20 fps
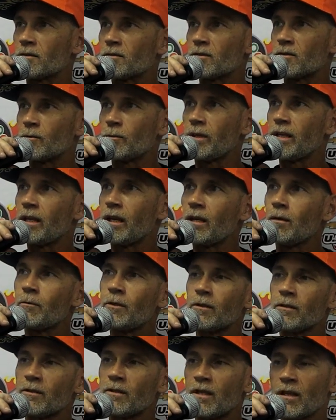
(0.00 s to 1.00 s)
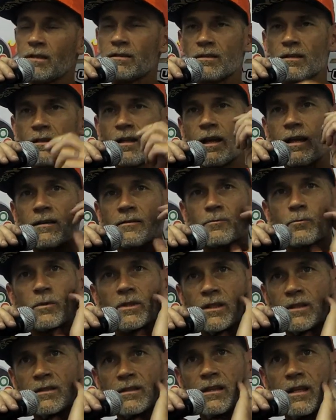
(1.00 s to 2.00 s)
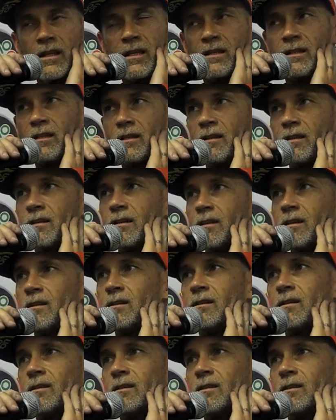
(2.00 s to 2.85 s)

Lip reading: So we came here and tested last Wednesday, and